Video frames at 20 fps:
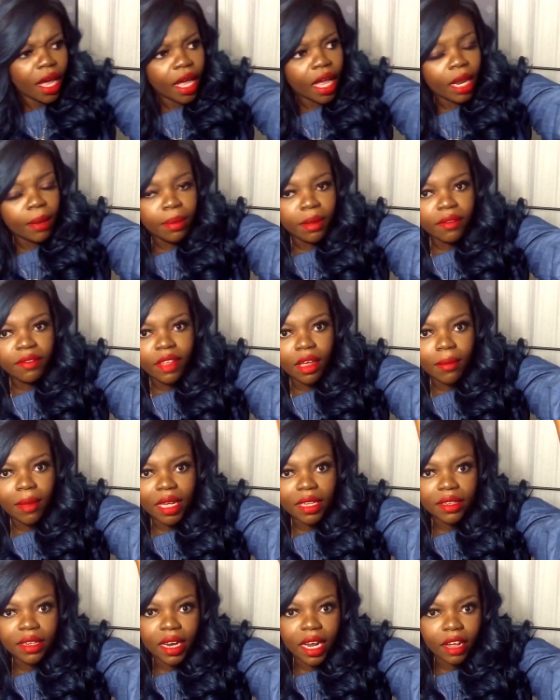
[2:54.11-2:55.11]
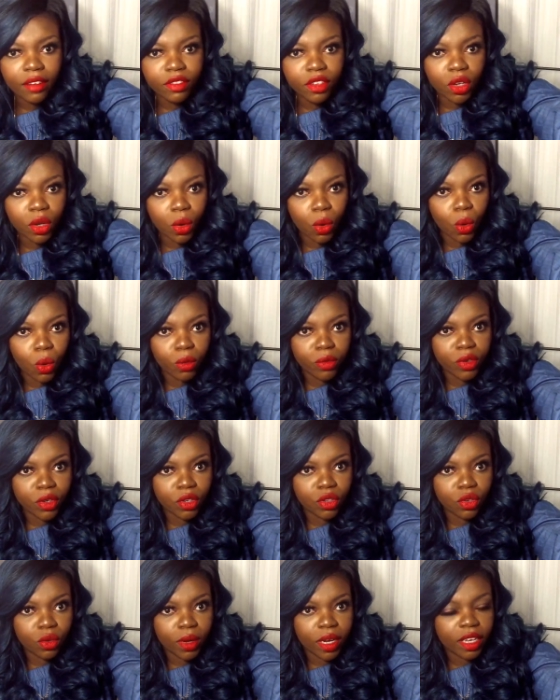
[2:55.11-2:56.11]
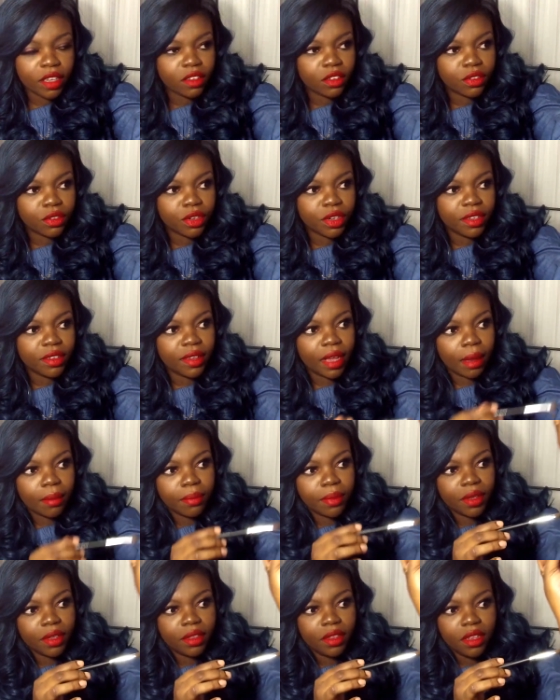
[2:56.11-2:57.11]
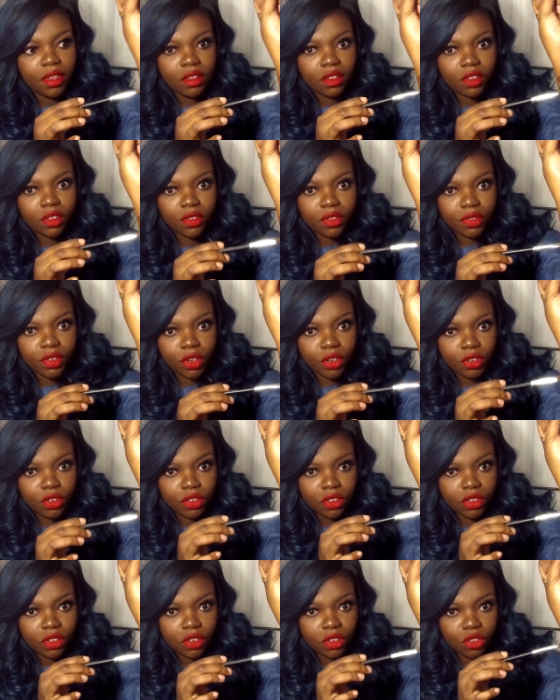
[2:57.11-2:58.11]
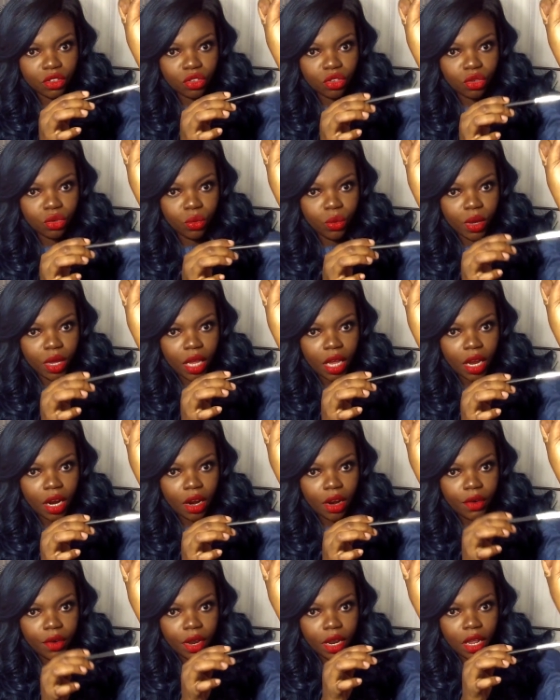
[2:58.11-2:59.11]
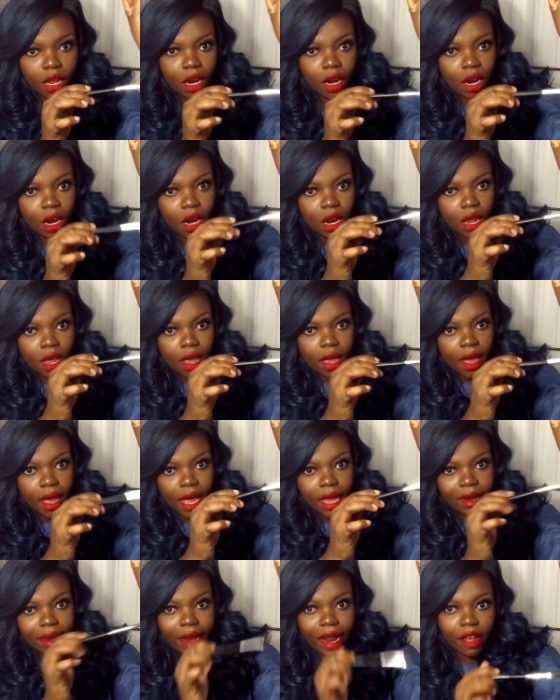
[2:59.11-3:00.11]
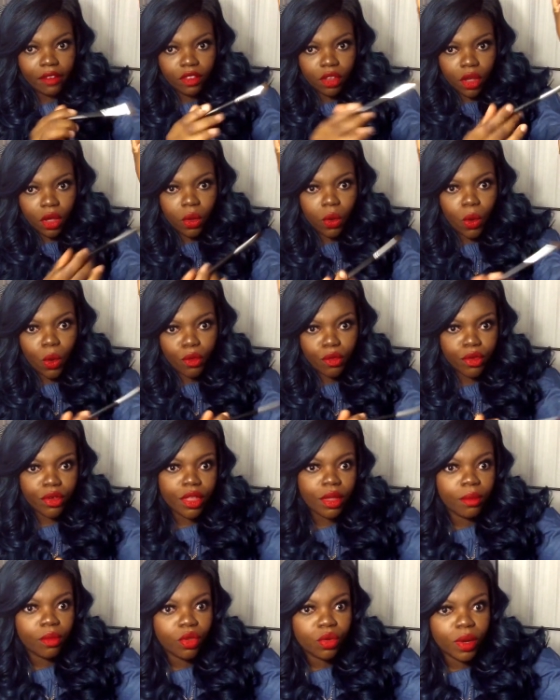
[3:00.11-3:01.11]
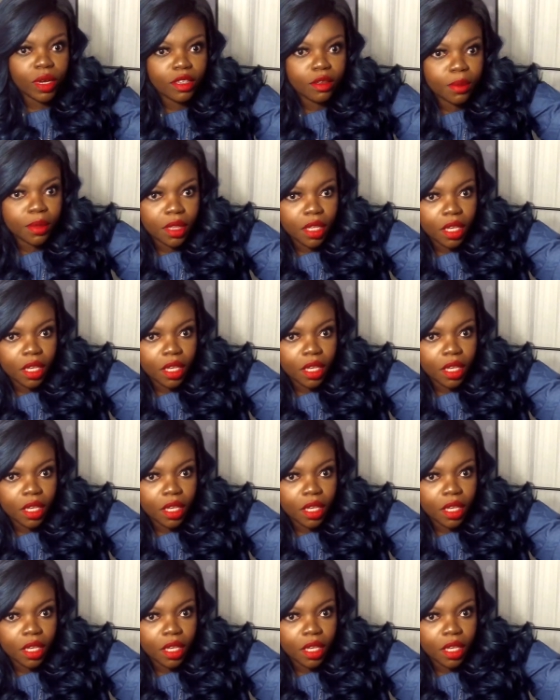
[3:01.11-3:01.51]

couple of them I did have to go over twice. For example, these first two here, right here, I did have to go over them twice, but